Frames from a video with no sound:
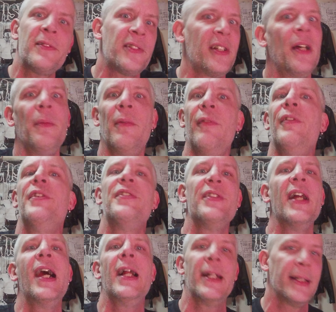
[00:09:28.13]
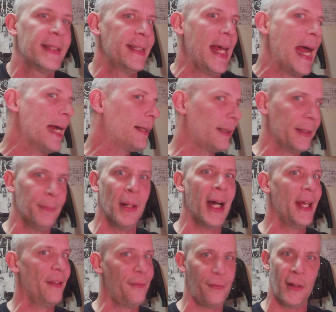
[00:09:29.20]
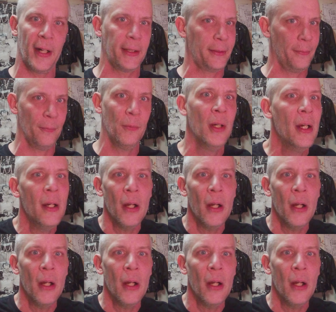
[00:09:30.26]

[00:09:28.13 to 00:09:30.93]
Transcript: Some of it's not exactly by the fucking